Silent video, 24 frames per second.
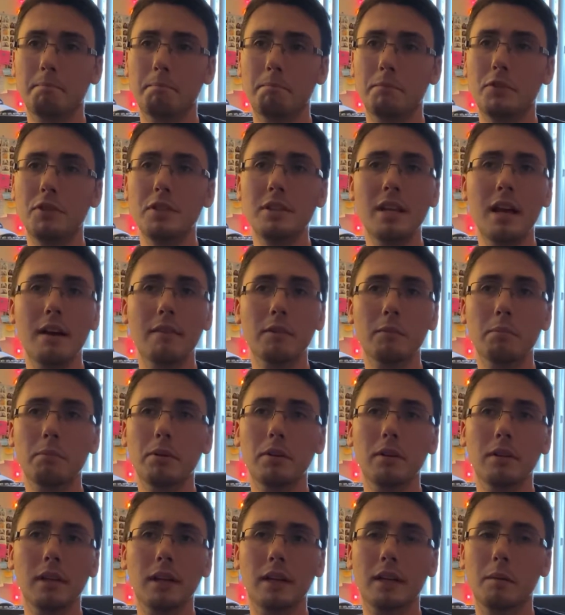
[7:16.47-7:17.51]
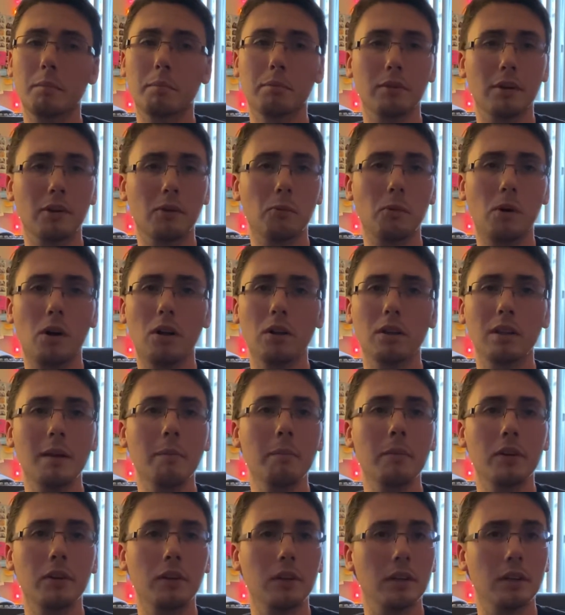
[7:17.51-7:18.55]
Never put like a brick wall
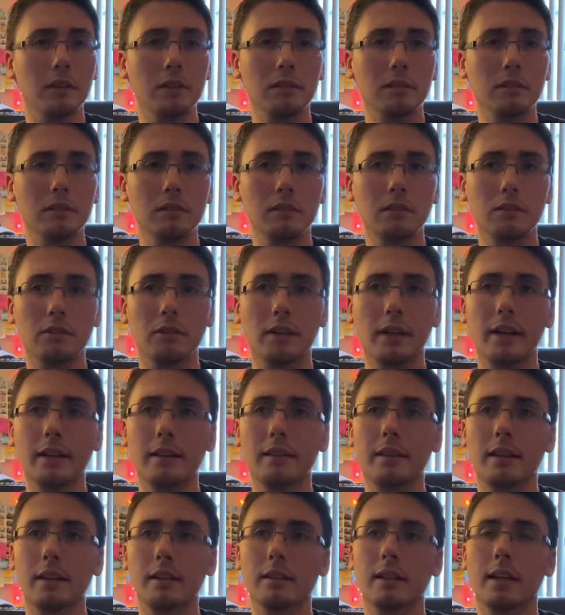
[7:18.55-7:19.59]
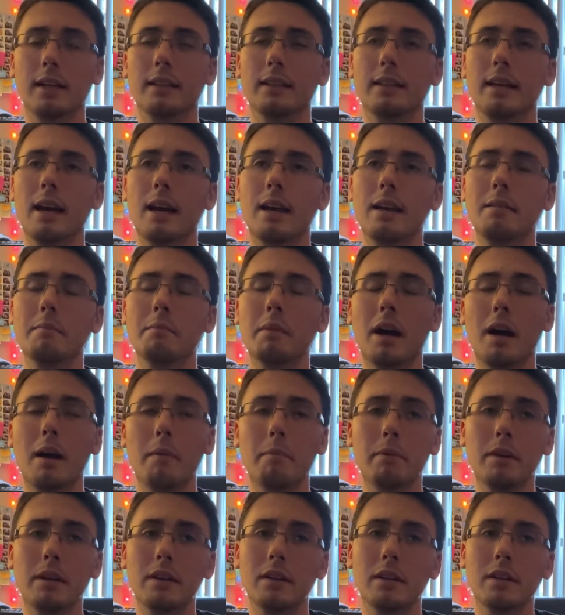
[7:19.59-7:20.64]
limiter or anything like that, in my
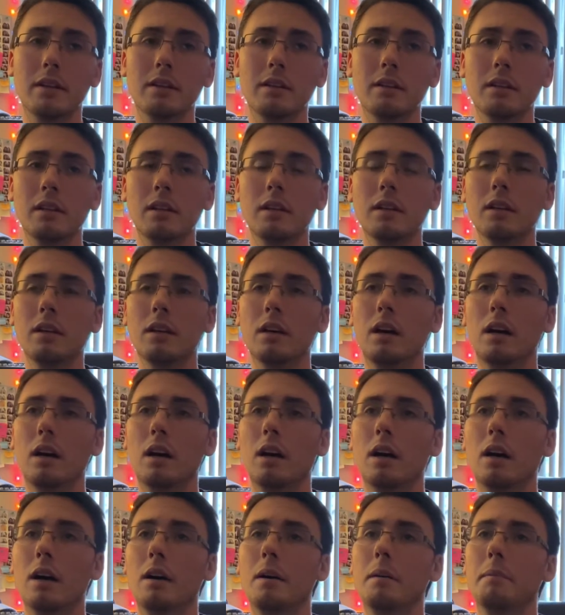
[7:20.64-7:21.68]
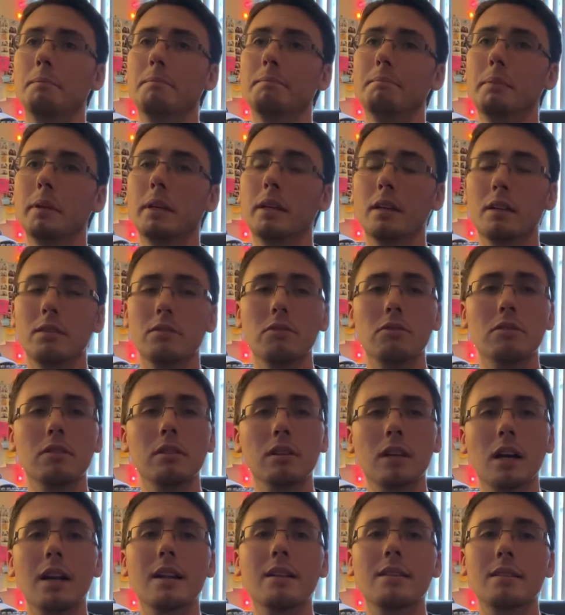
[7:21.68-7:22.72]
opinion, because you still
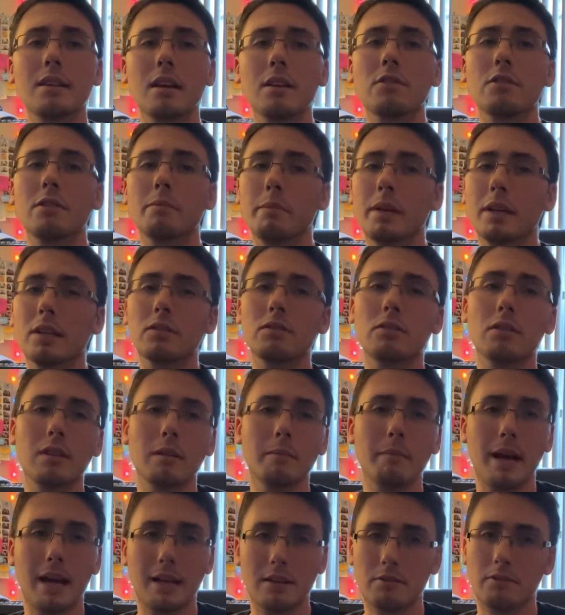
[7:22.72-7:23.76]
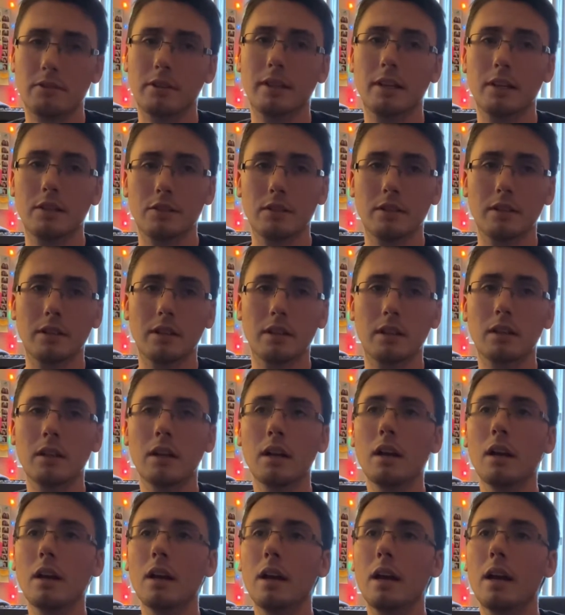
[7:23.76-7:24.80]
got to send your mix to the mastering engineer.
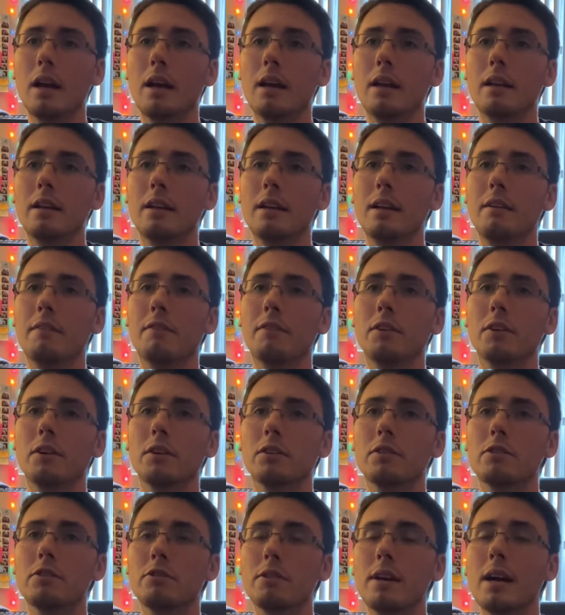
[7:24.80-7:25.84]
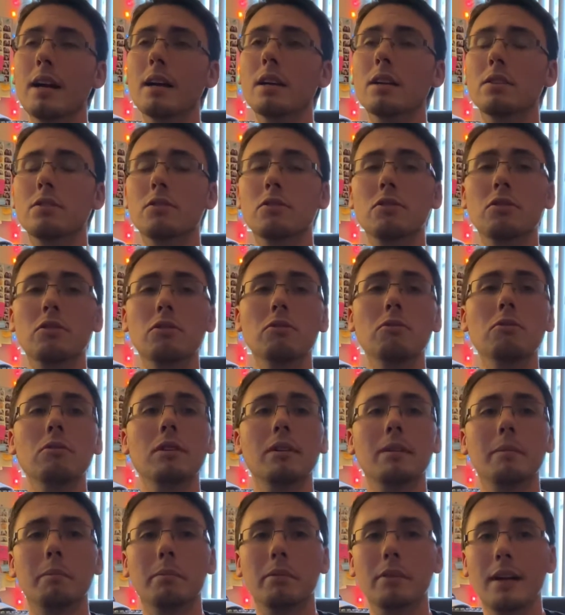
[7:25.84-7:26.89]
And if your track is too
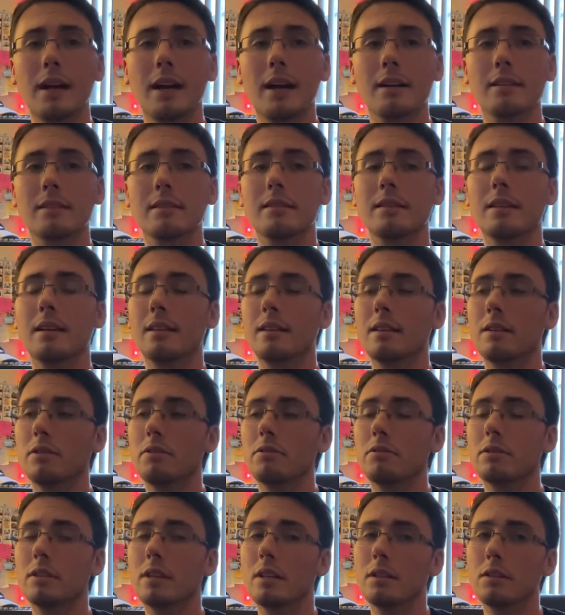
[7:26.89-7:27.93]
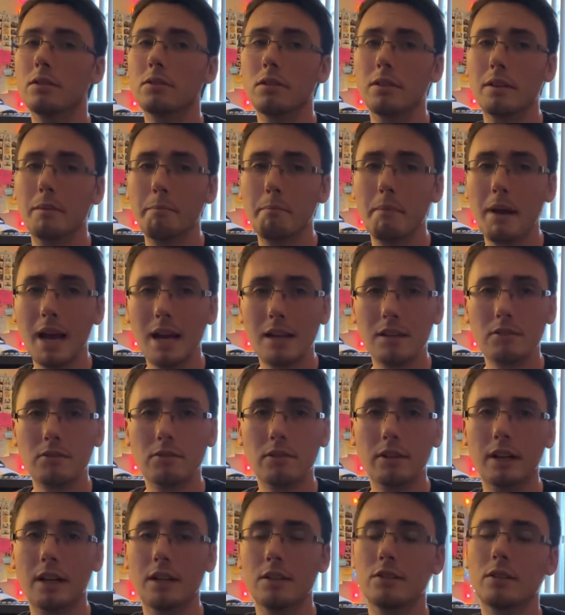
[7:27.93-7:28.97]
compressed and then you send it to the
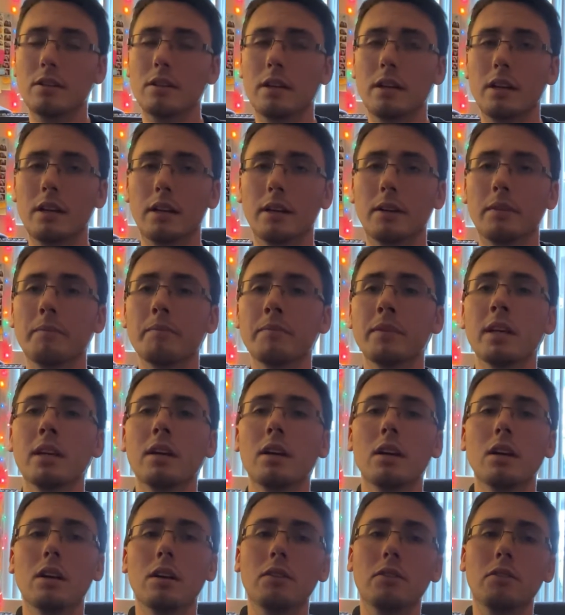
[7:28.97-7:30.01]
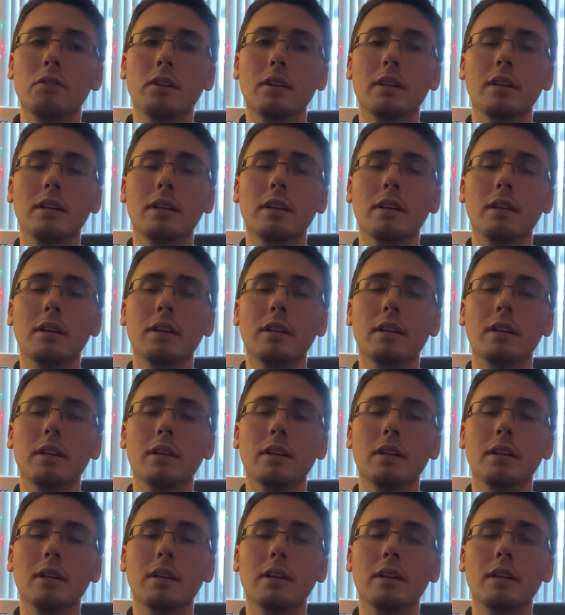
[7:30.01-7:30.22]
mastering engineer, it